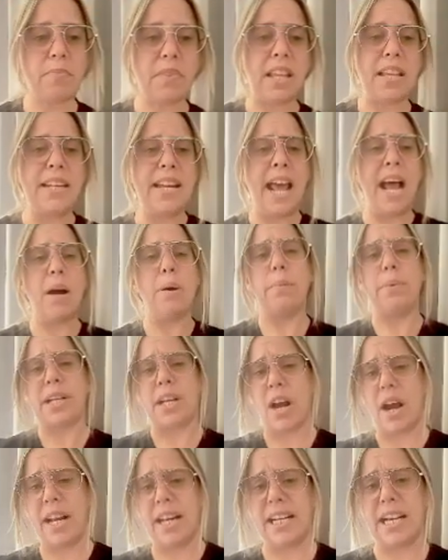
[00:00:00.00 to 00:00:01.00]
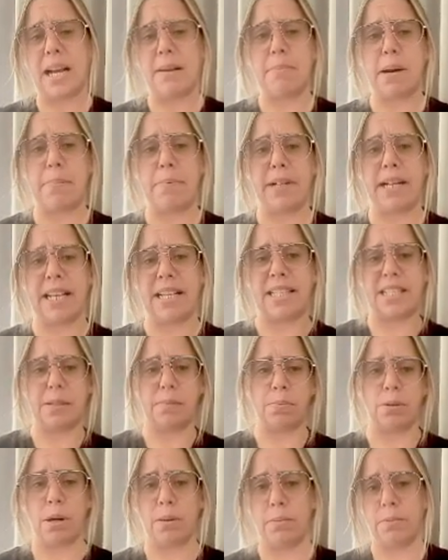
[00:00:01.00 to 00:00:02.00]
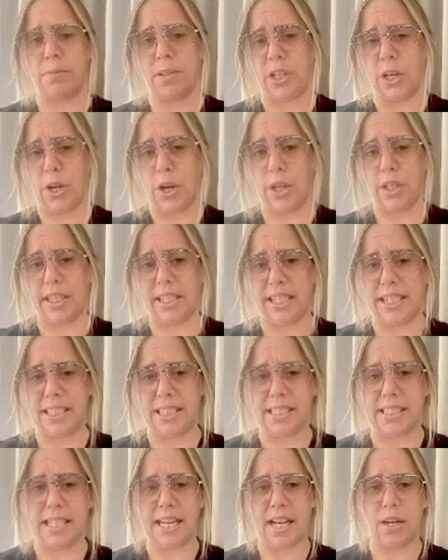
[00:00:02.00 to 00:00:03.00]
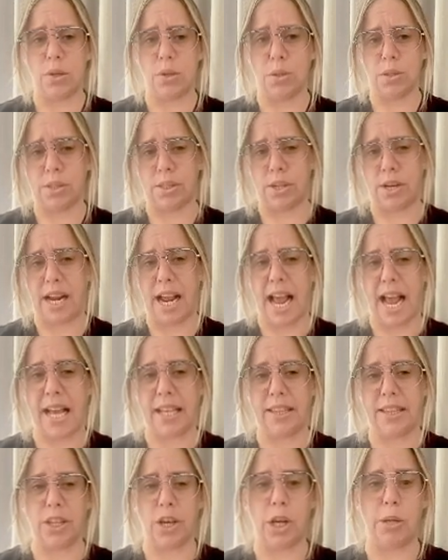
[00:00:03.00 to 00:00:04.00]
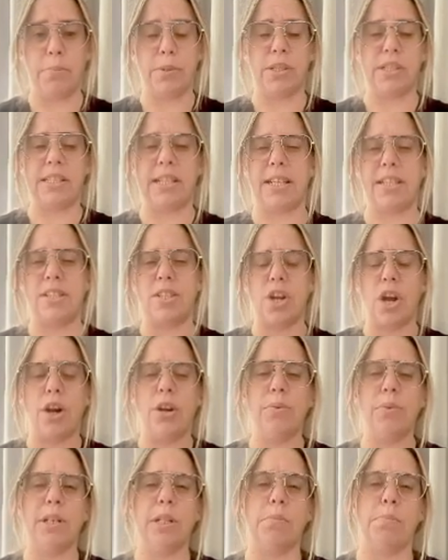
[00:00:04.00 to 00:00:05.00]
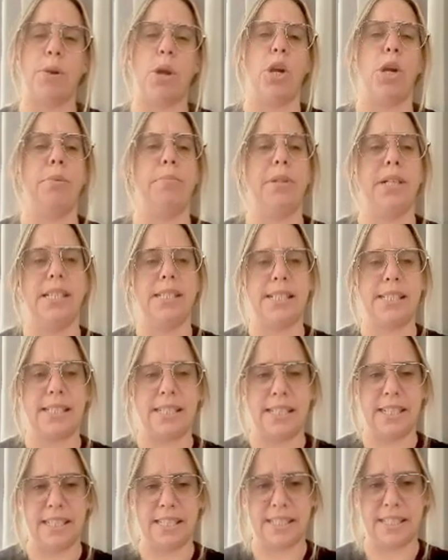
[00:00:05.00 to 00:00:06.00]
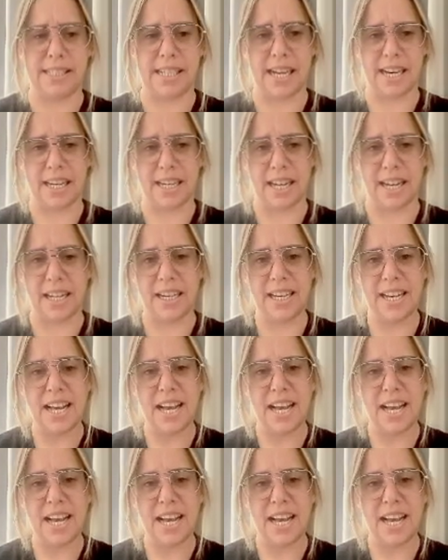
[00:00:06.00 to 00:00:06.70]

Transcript: Now, we kind of come up against a problem the early internet also had, though, because there's no real permanence to this data.